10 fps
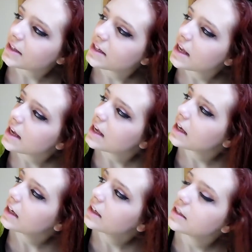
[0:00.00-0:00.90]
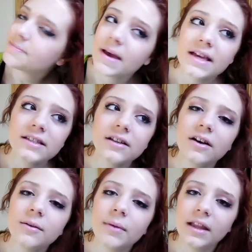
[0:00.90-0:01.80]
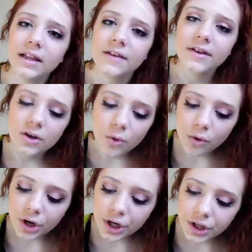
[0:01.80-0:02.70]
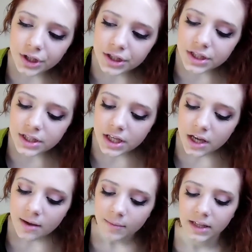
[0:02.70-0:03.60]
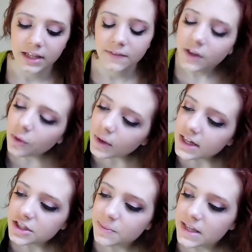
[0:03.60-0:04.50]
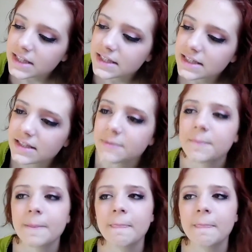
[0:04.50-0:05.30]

to make today is based on my living quarters, my living arrangements.